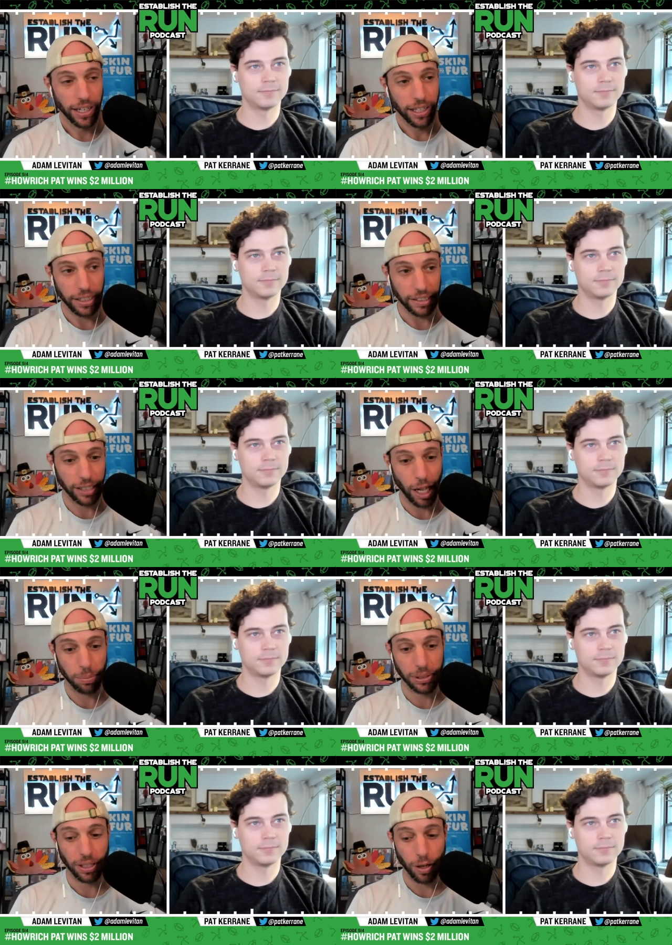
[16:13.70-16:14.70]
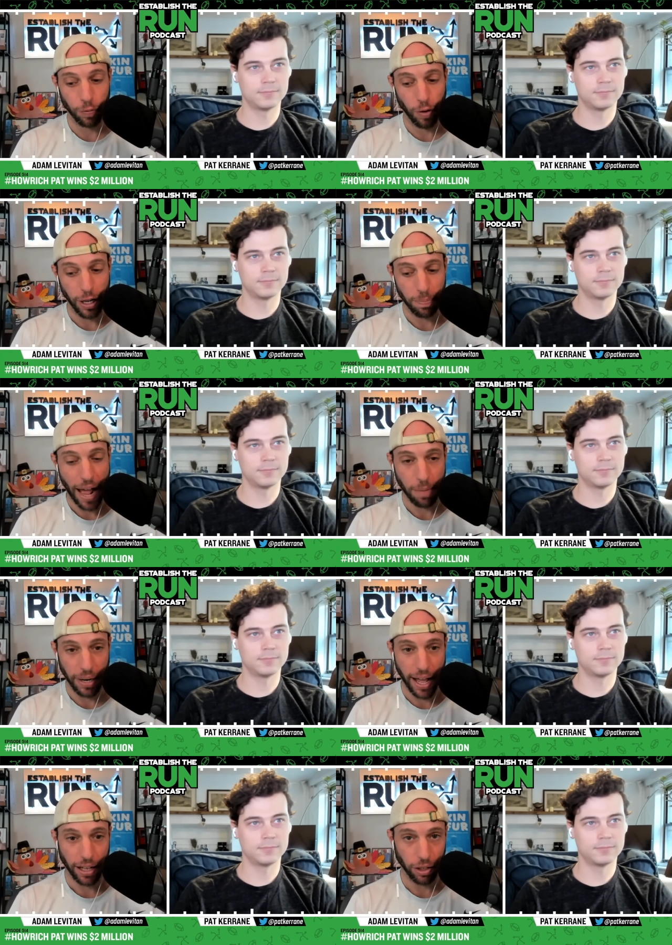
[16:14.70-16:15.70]
Speaker 1: these types of running back.
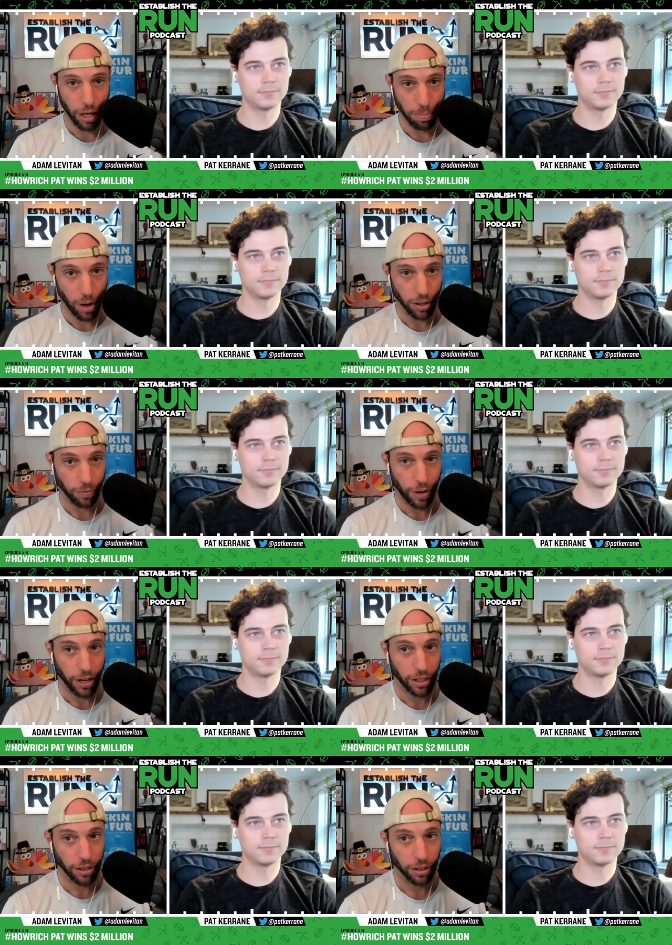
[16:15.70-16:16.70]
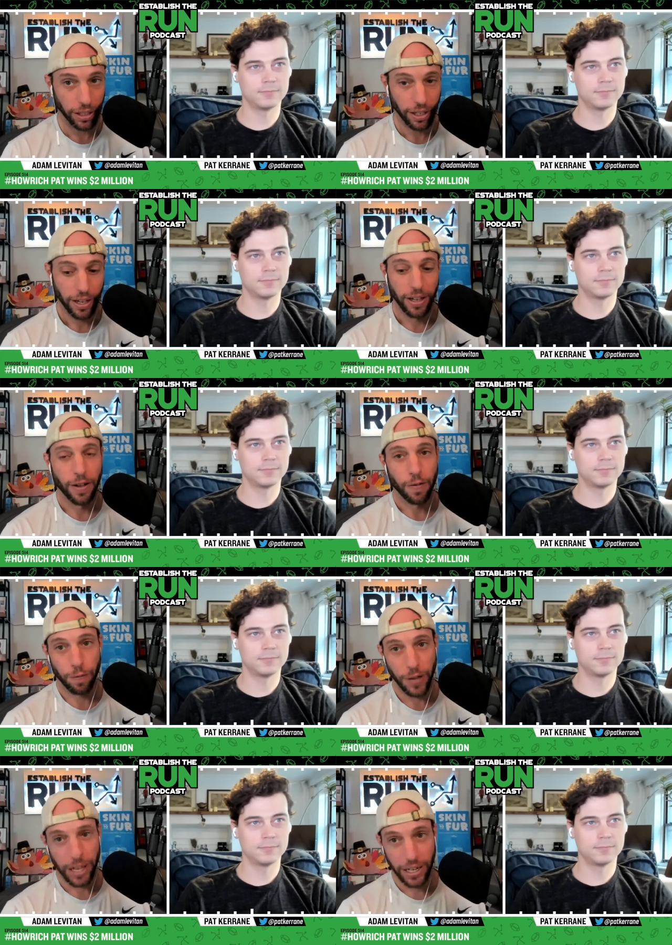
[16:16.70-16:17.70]
But Ekeler and Barkley very clearly
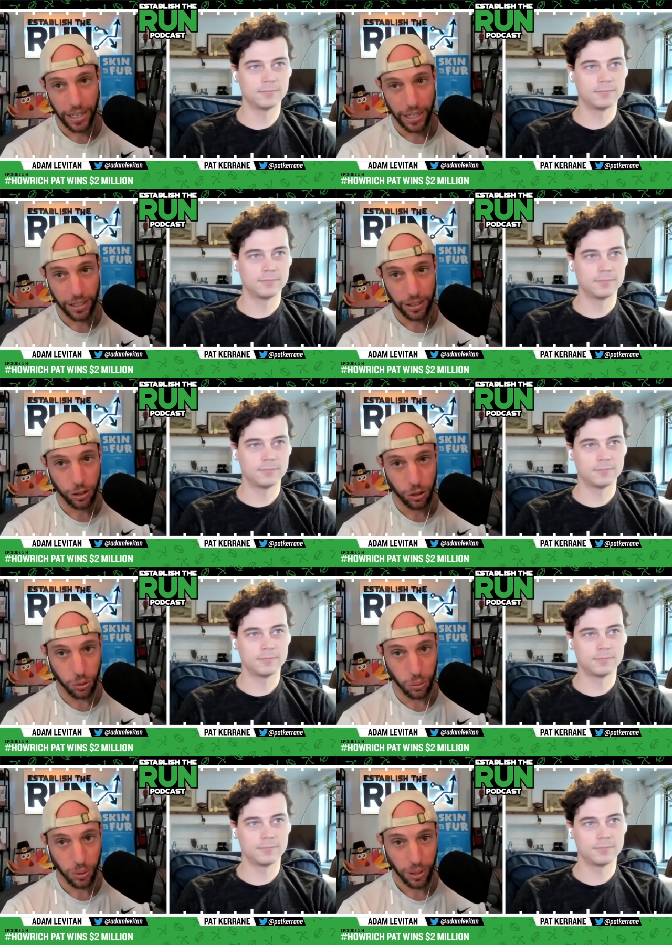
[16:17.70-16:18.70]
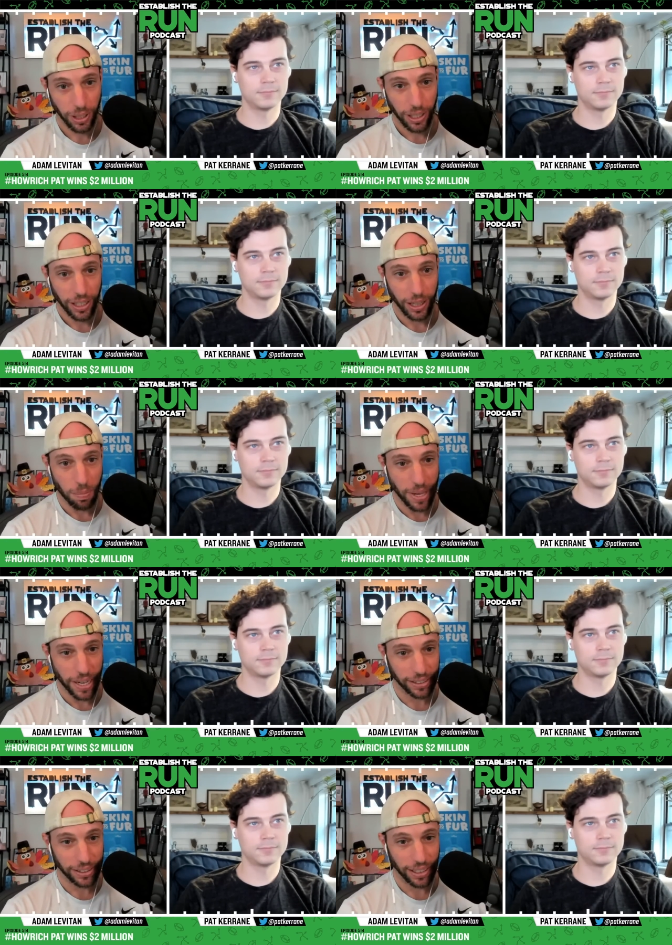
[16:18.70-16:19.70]
fit into the
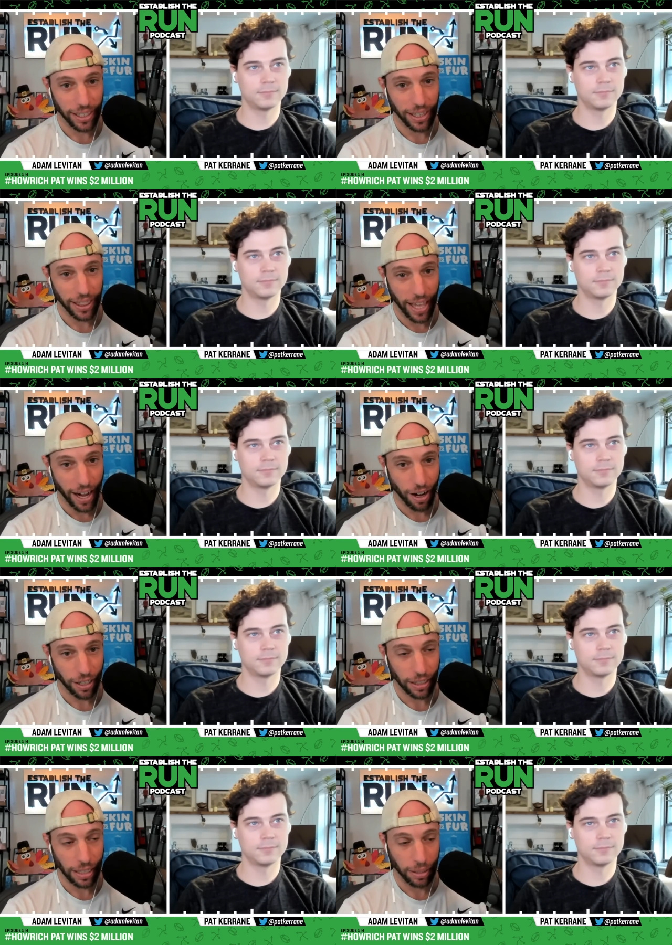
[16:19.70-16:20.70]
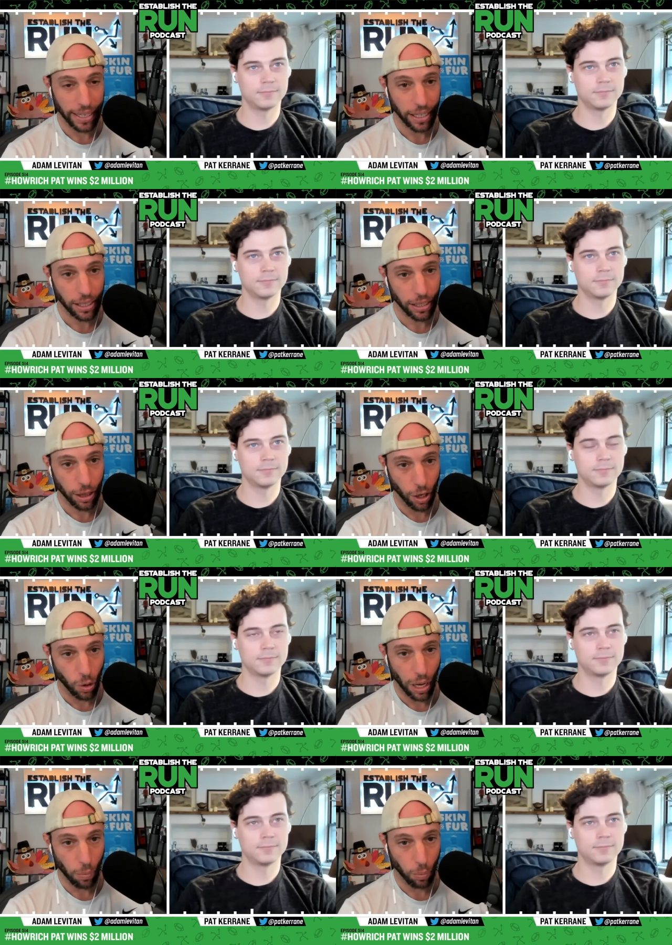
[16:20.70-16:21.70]
mix there. The key,
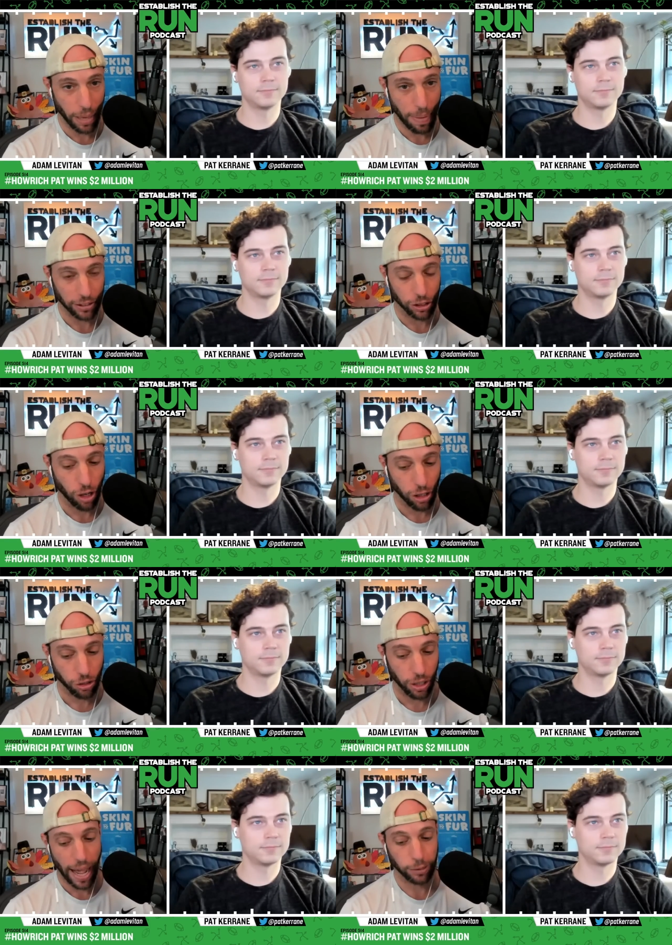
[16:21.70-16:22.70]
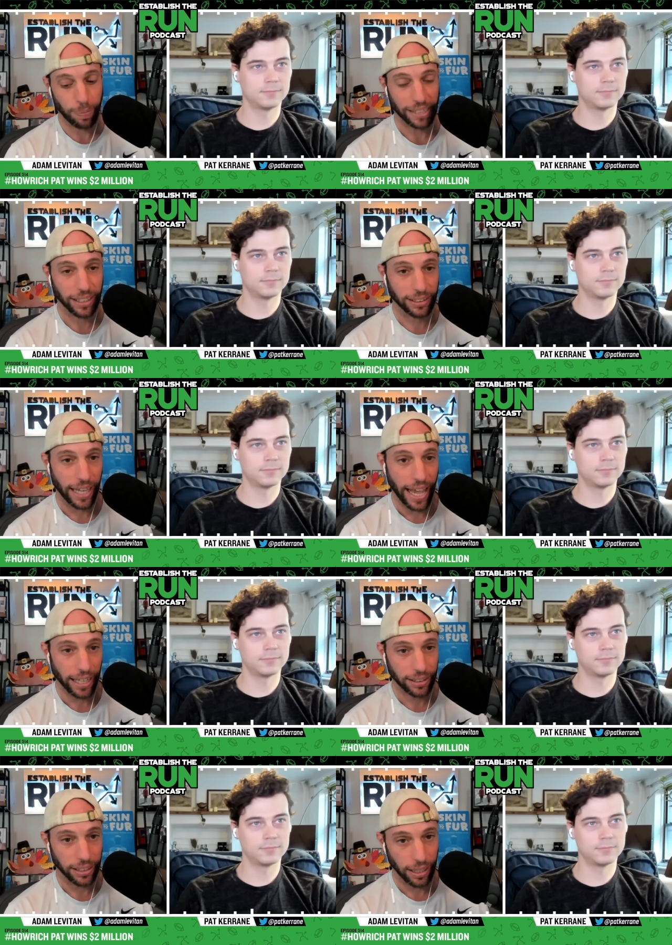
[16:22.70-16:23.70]
though, and we get back to structure, and as Pat said, it's the
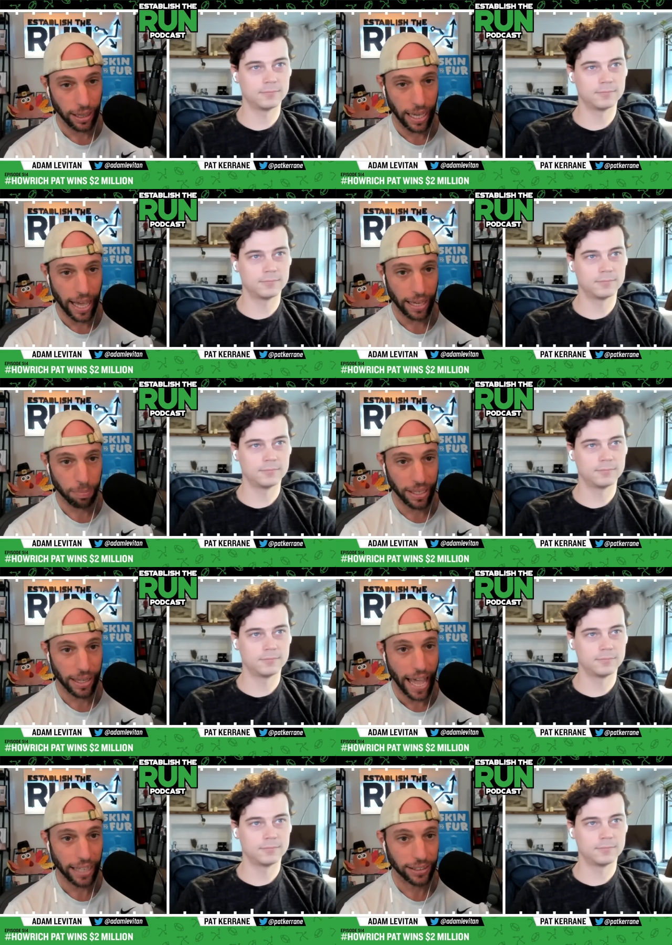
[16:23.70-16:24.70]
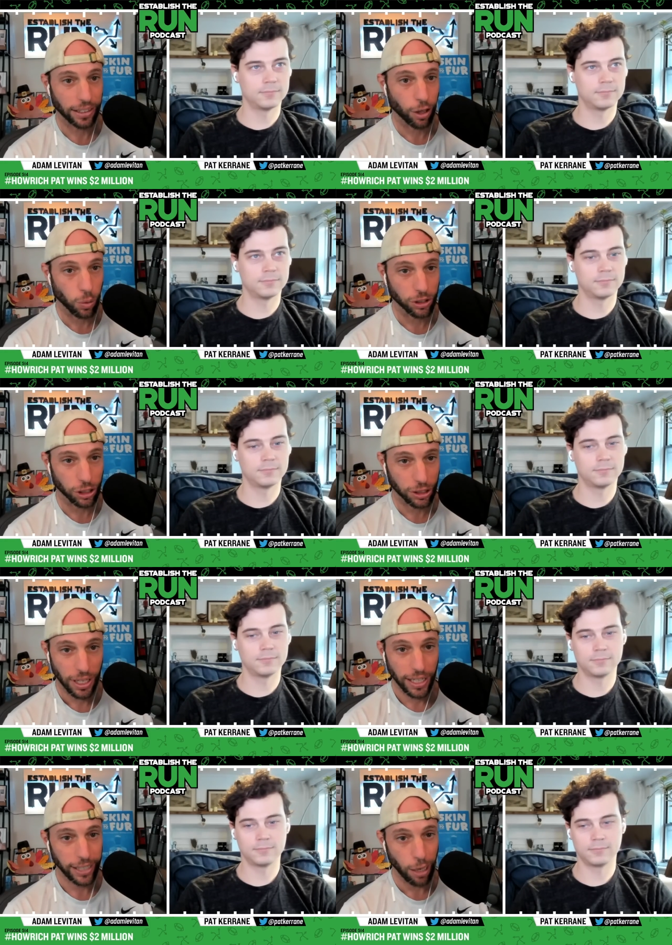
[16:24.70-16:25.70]
ante, the, being an ante. In other words, just
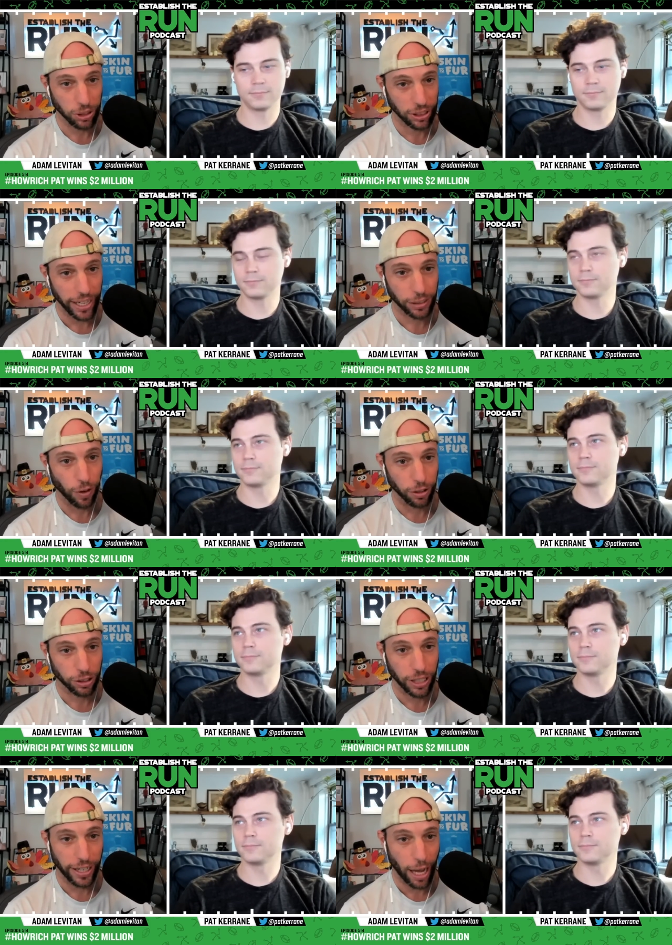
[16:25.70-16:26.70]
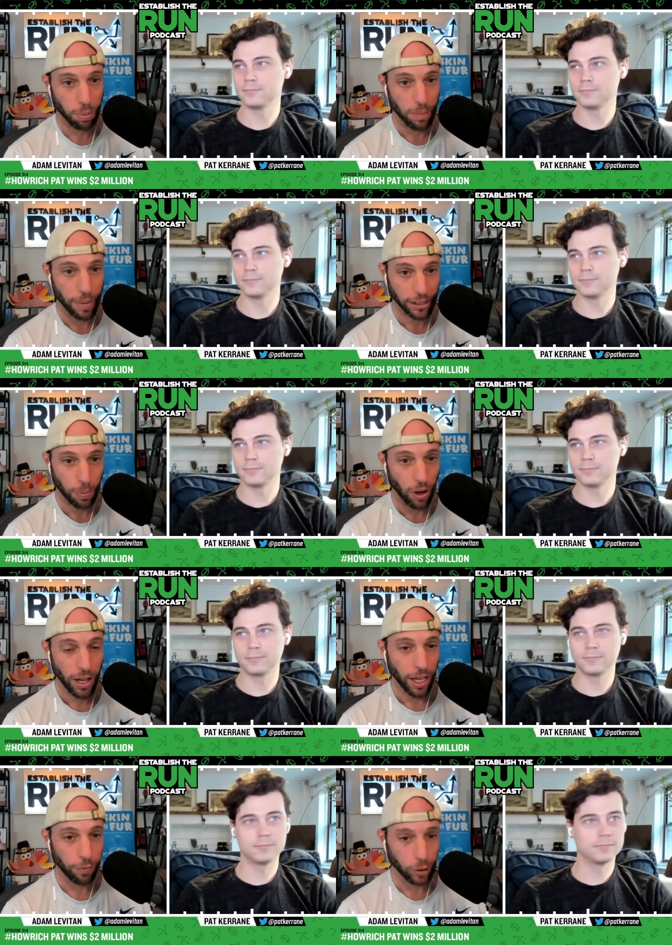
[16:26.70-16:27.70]
table stakes for understanding how to play best ball.
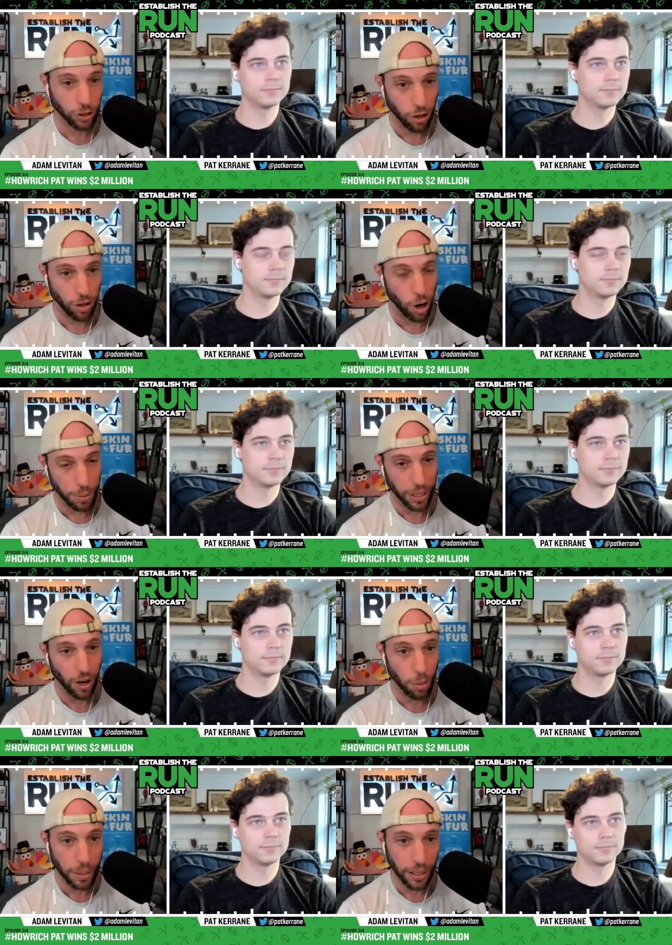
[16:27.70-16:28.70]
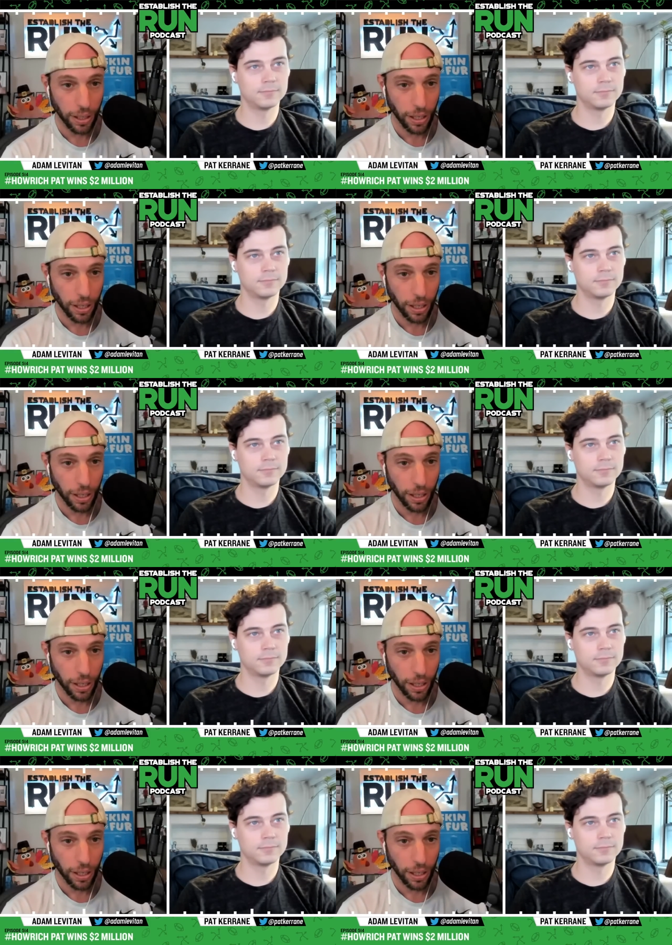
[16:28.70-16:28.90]
If you start RB, RB,